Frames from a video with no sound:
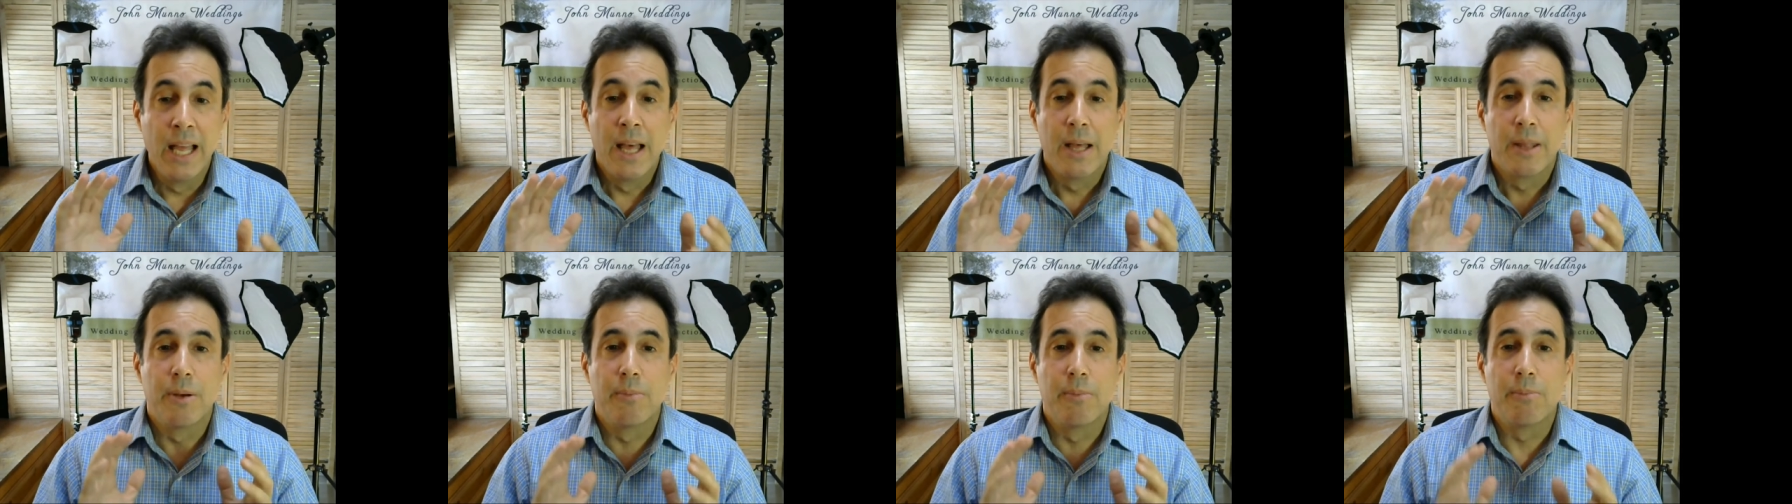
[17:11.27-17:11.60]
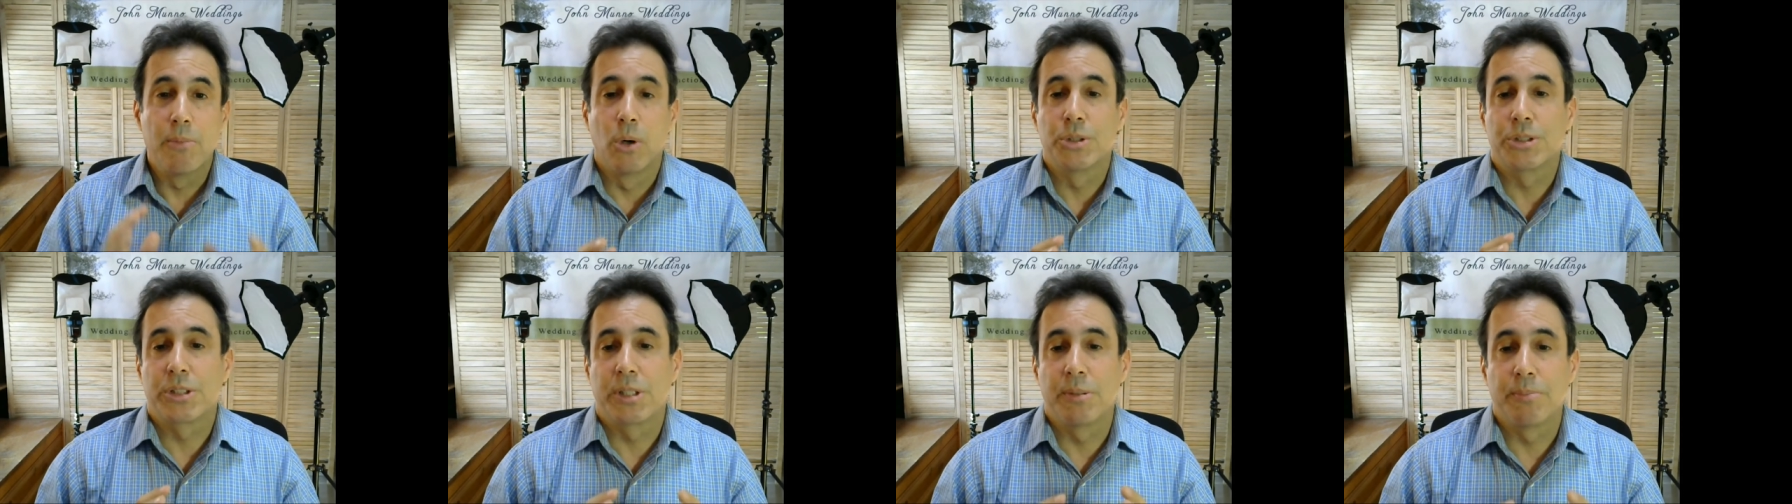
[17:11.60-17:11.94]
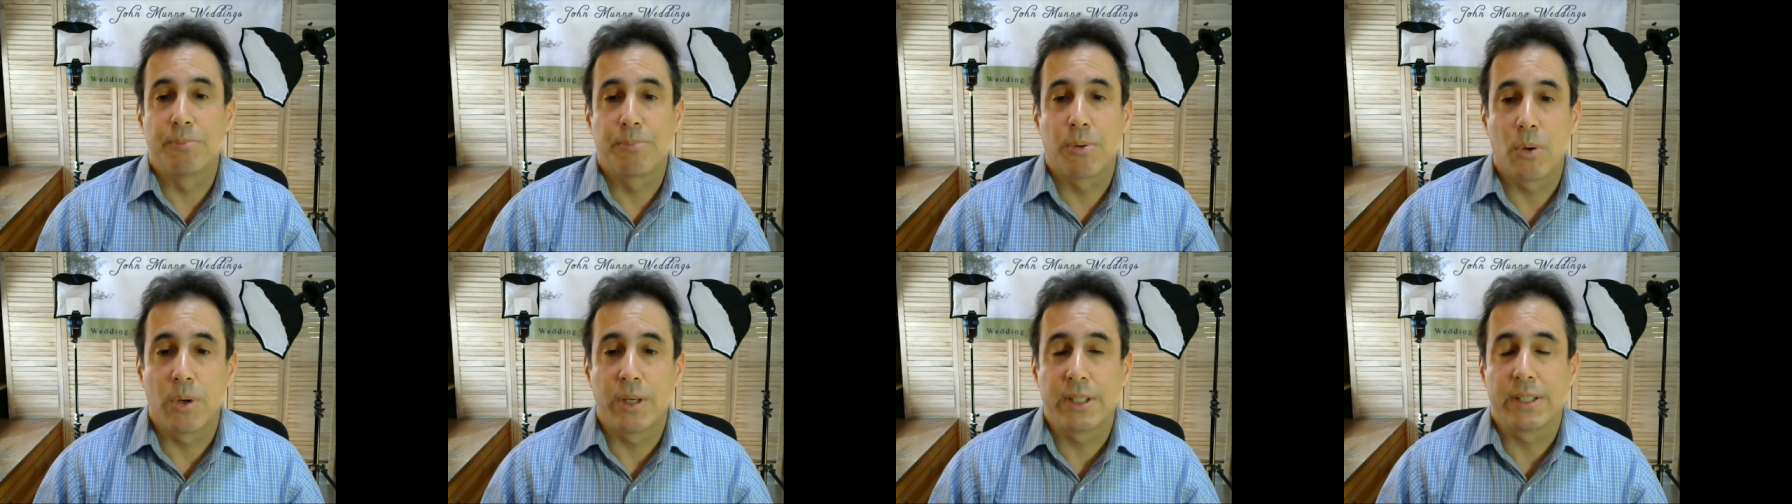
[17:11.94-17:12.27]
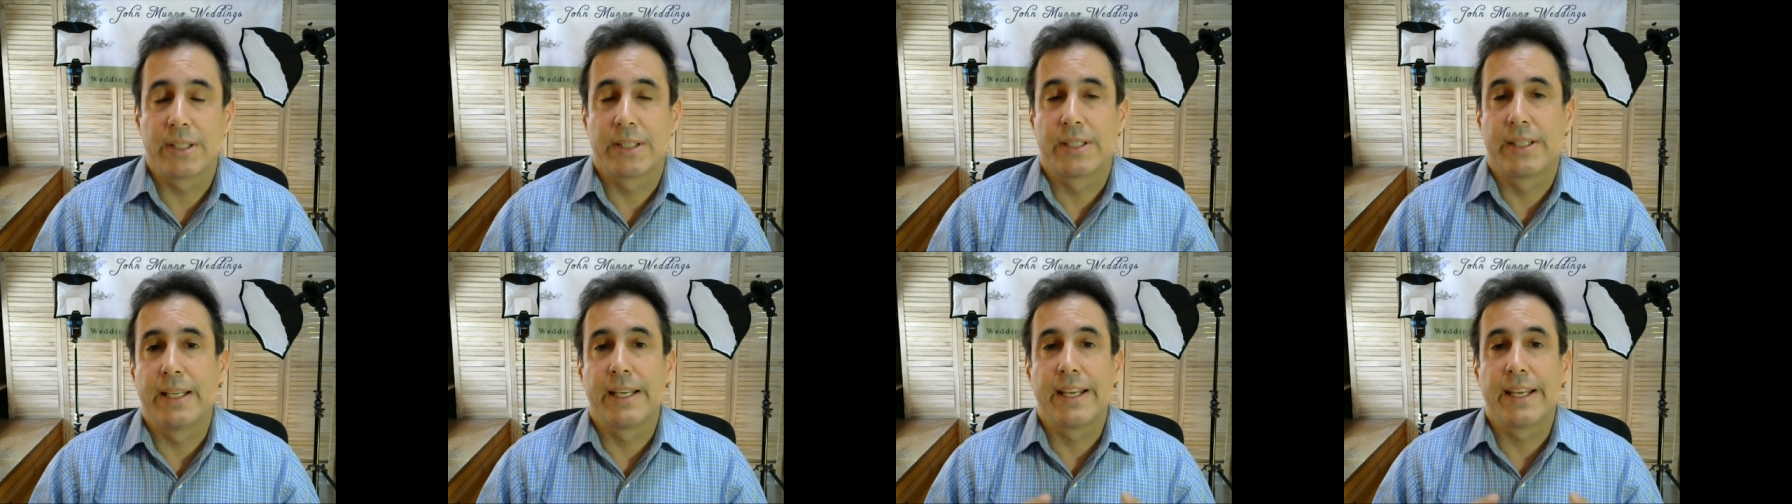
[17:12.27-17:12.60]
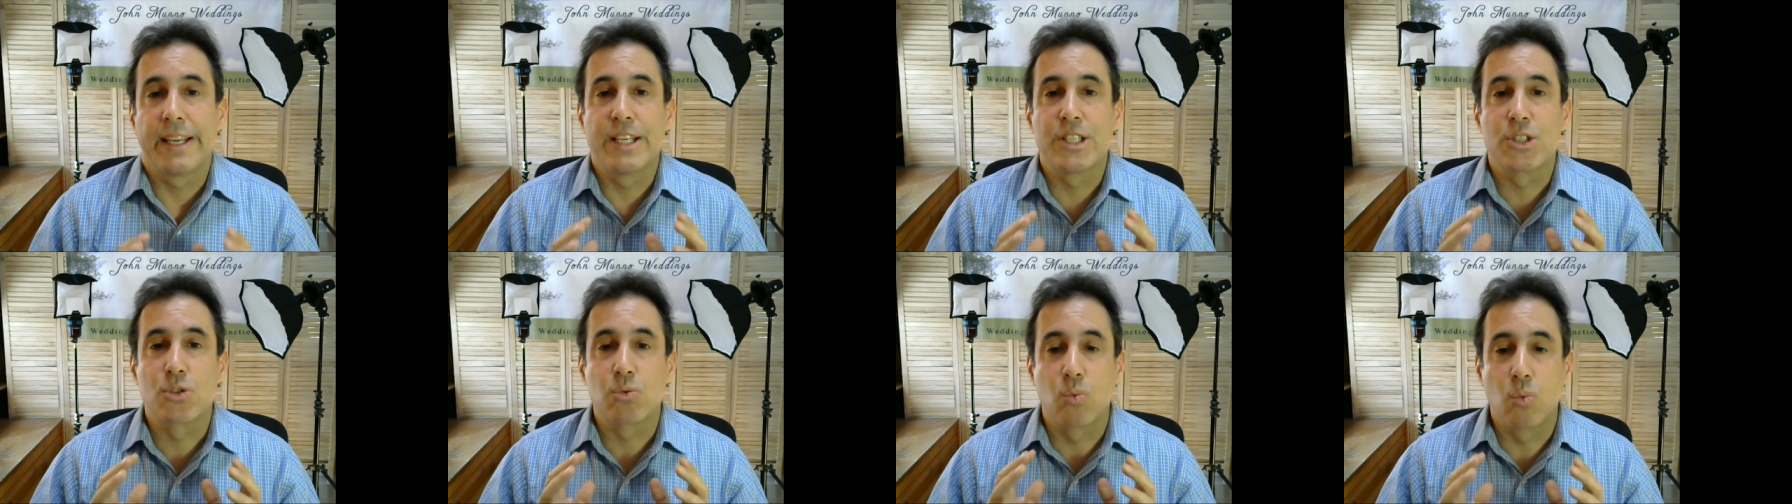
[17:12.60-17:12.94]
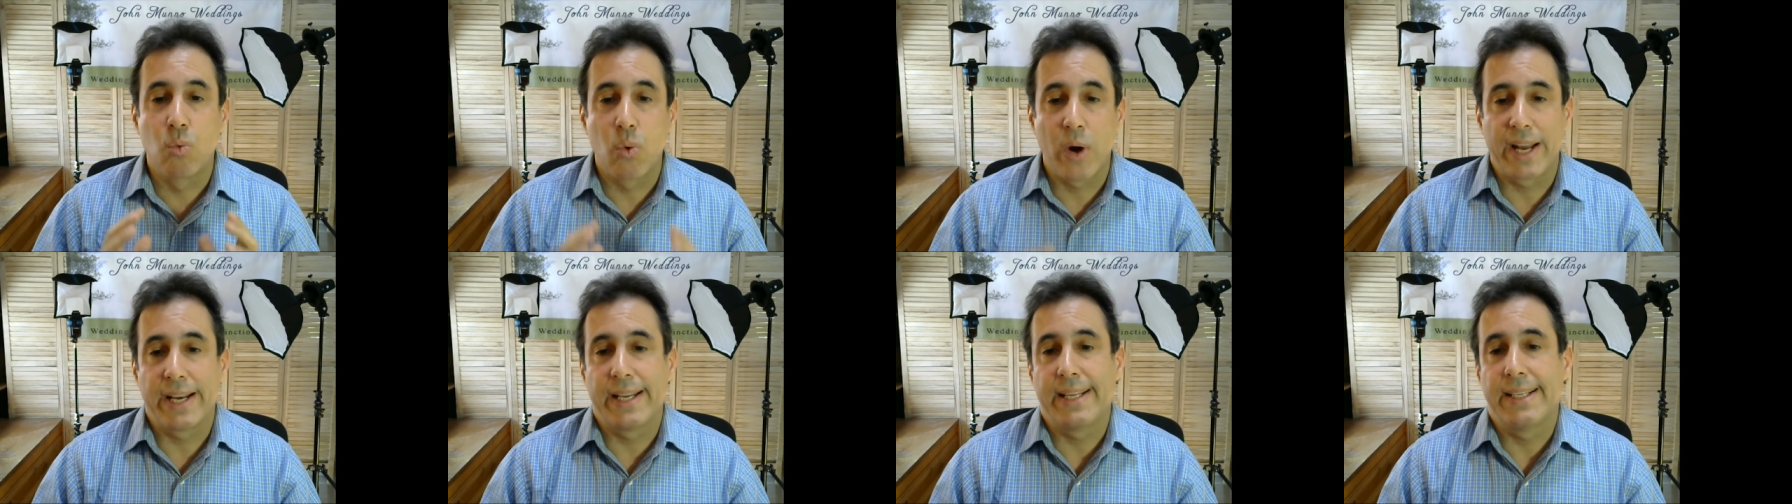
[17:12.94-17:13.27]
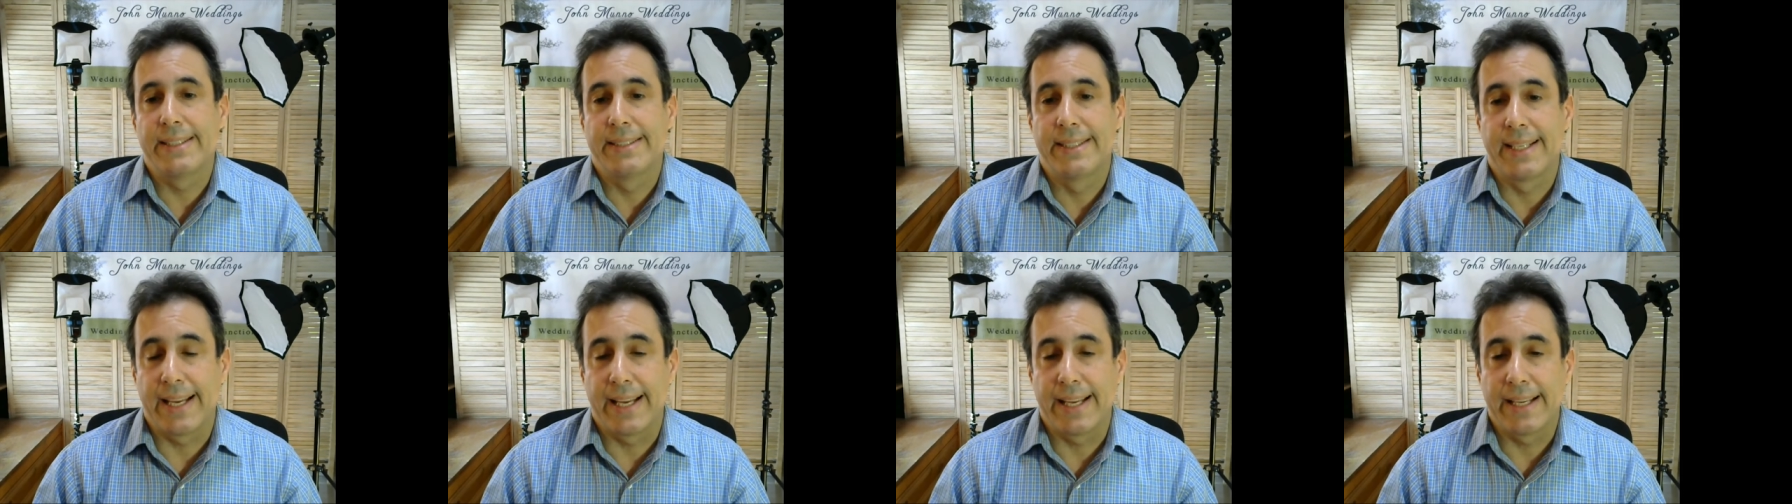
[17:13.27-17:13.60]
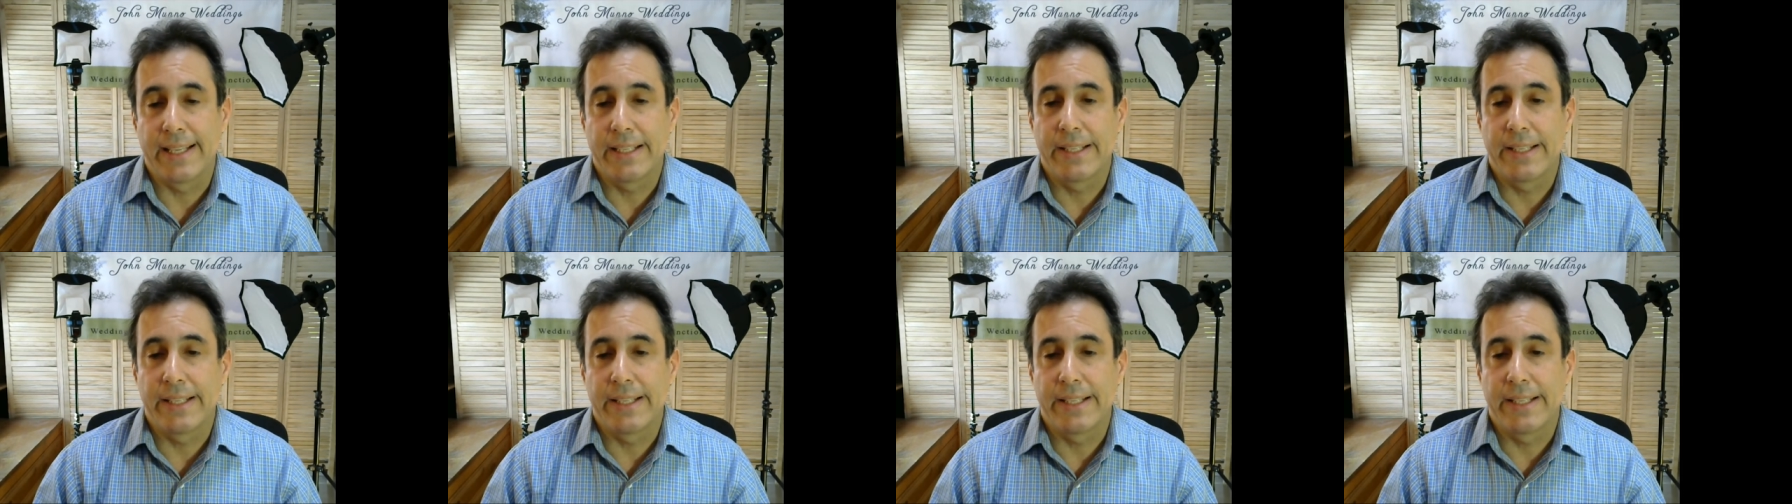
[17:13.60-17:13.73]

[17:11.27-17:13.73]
The most important thing is wedding day.